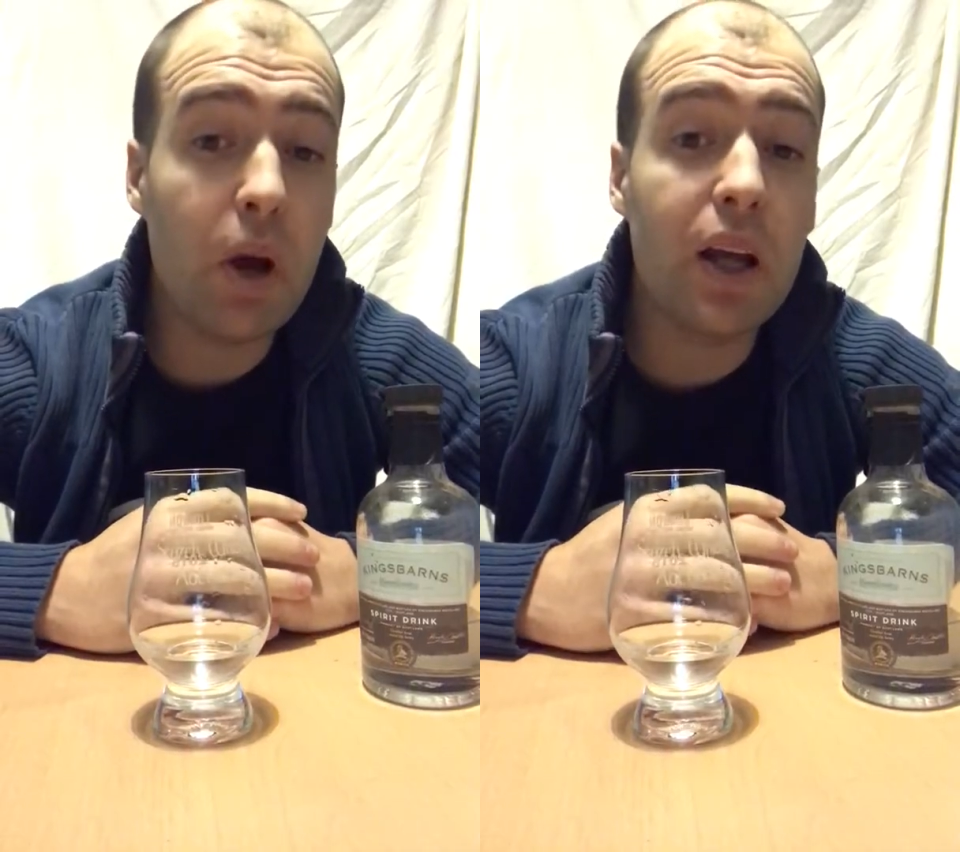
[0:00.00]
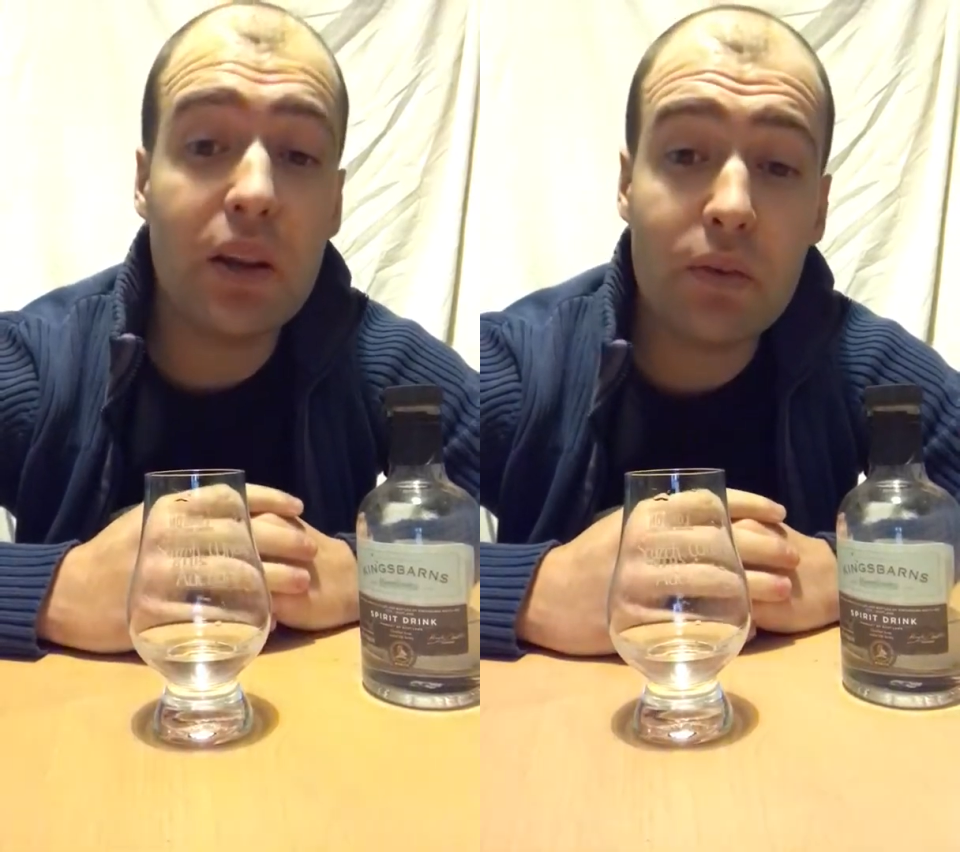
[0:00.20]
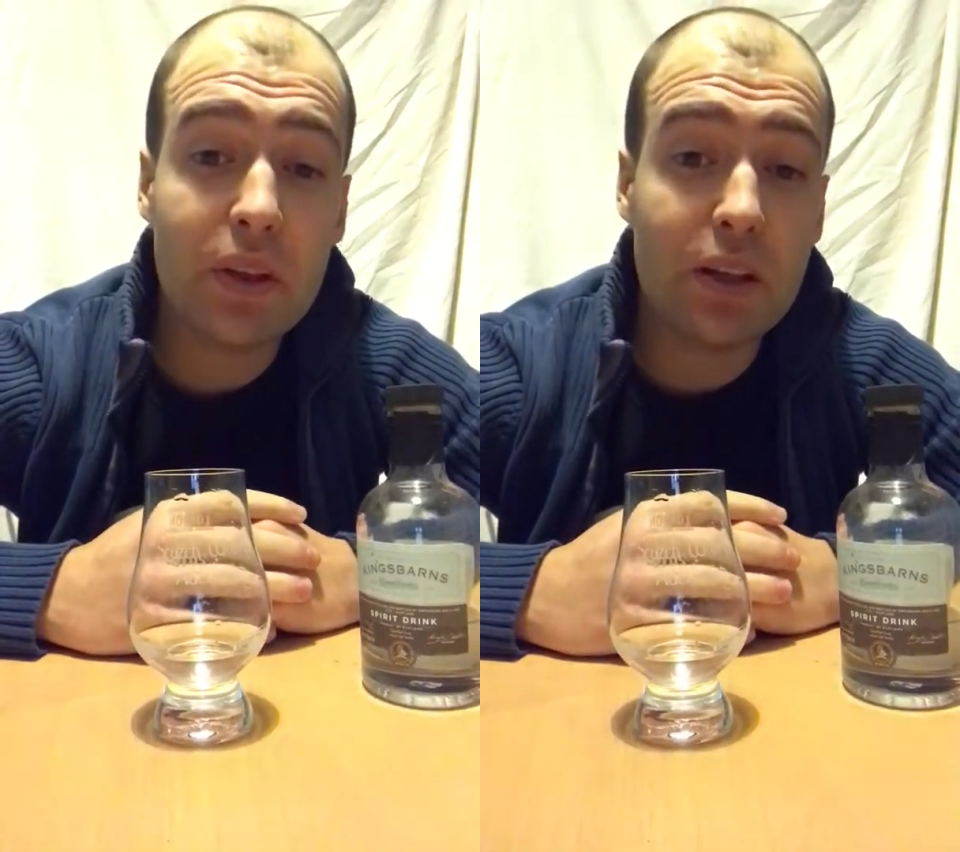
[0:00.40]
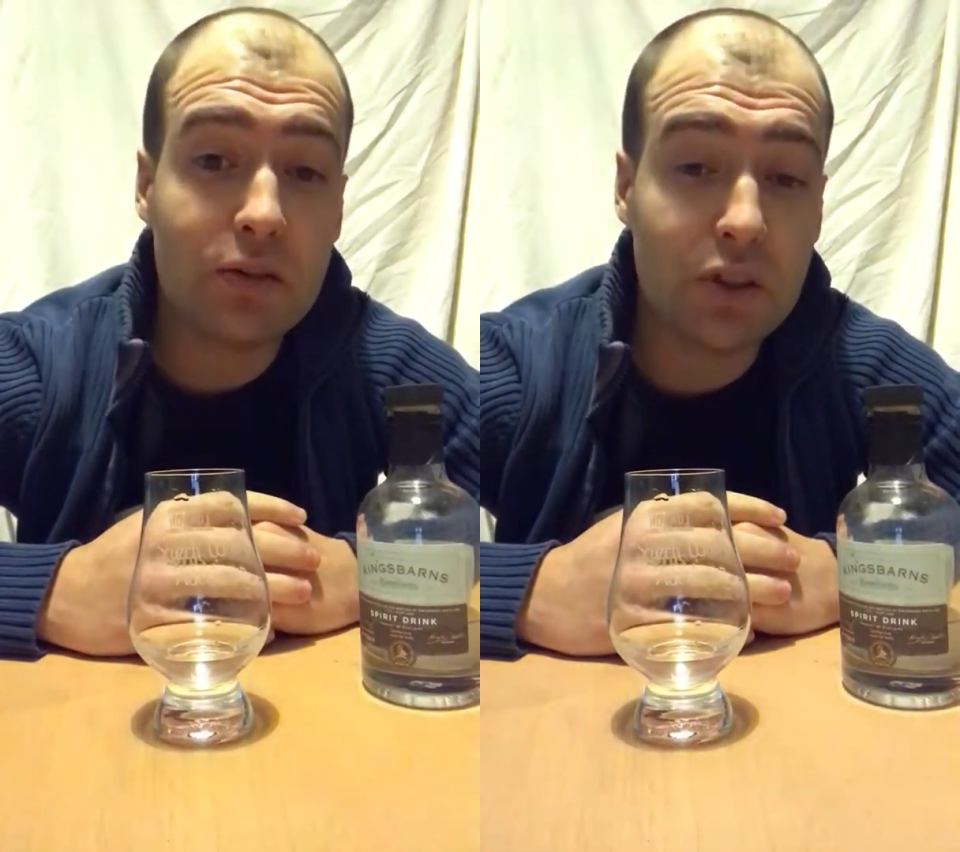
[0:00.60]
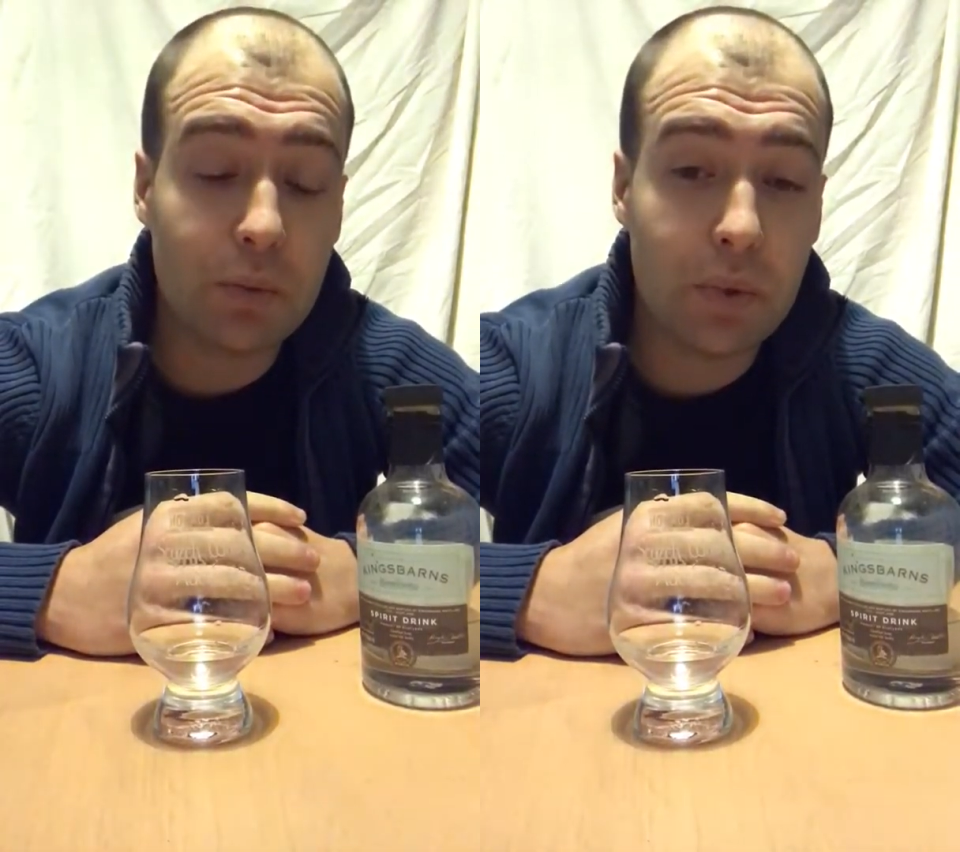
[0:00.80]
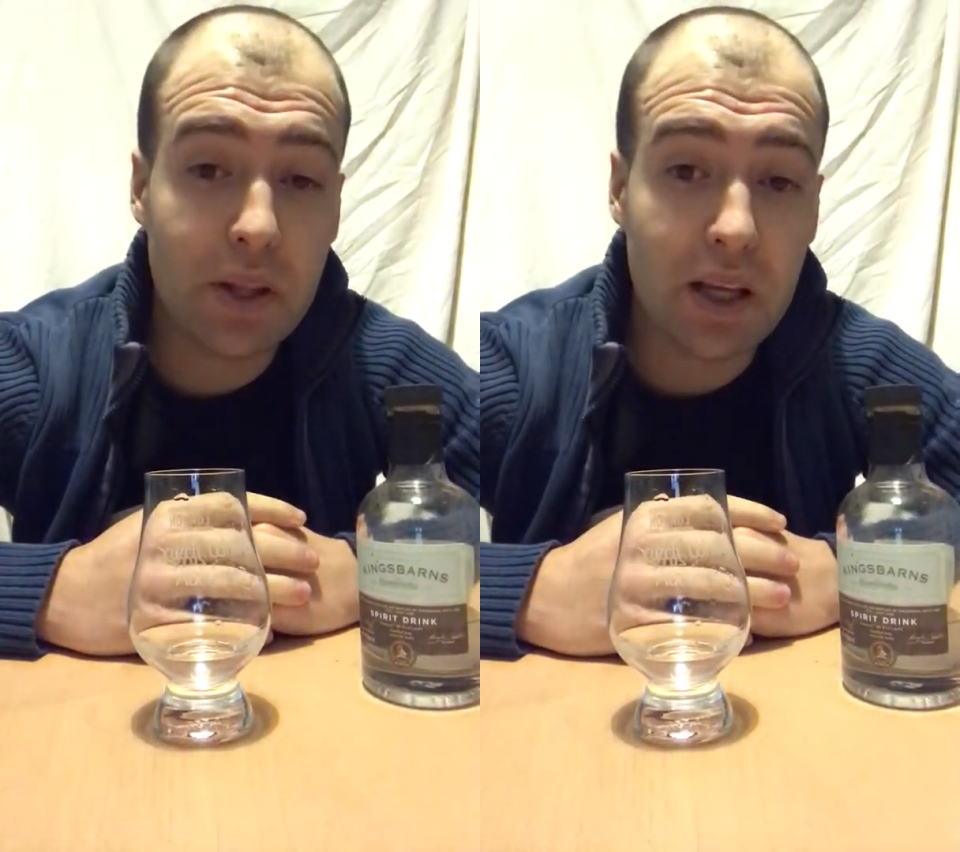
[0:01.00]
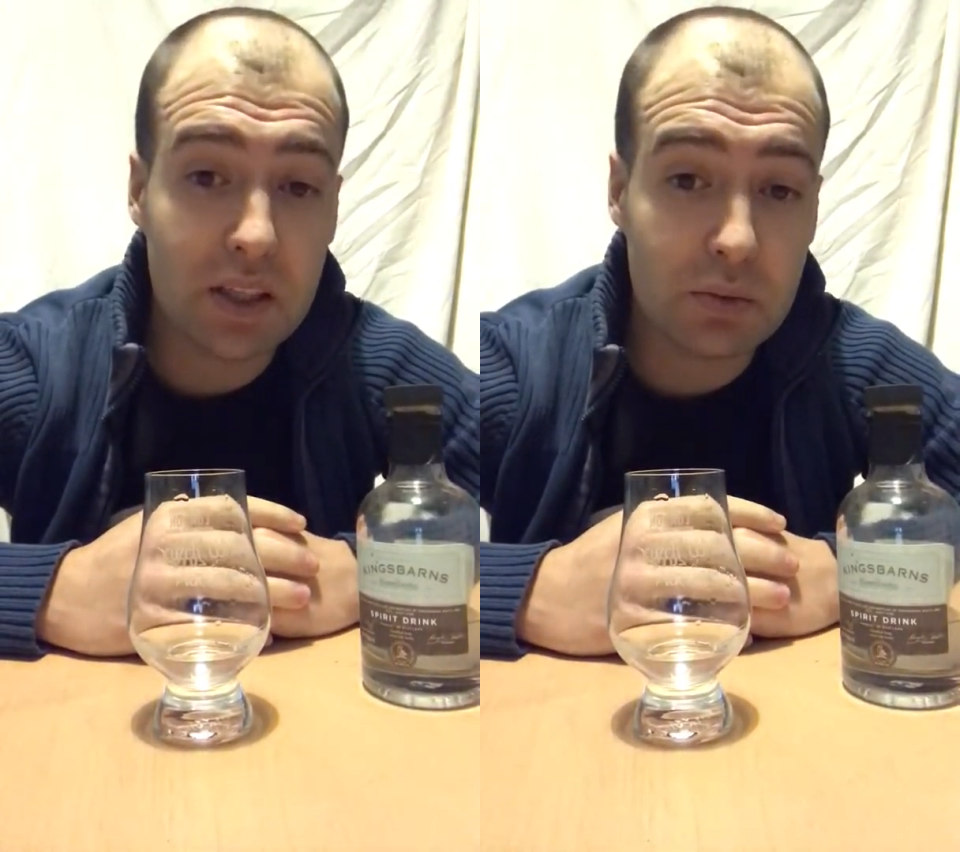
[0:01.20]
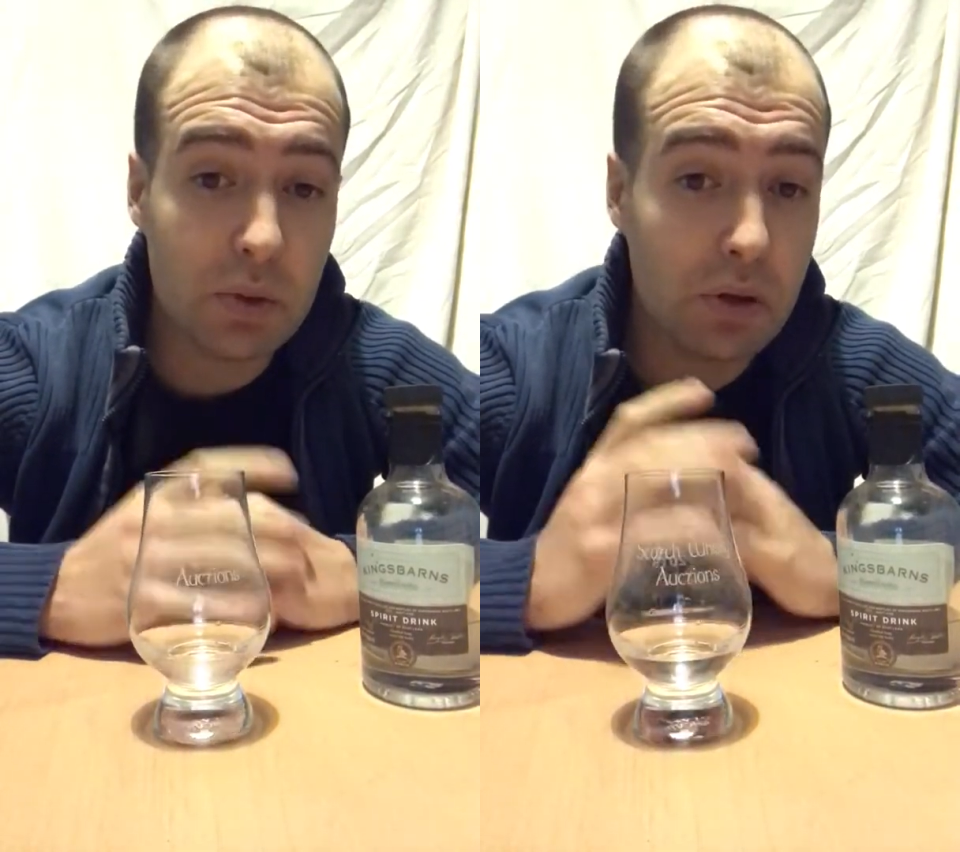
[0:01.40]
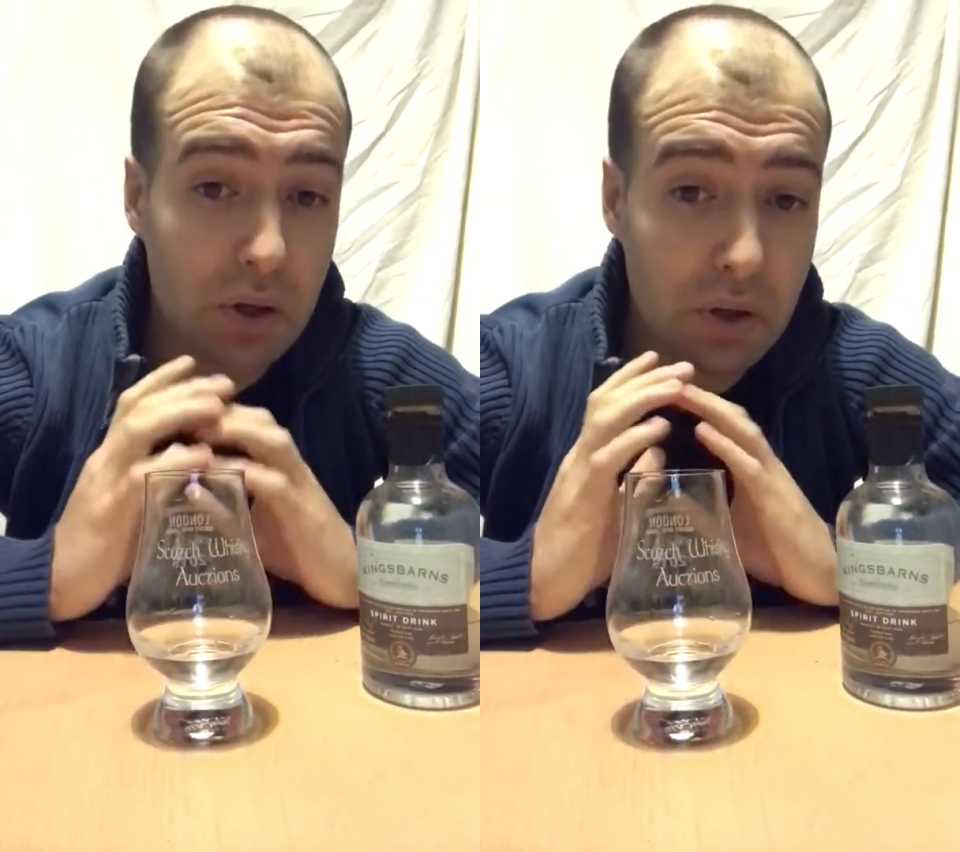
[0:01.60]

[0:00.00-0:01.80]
Another thing on top of that as well,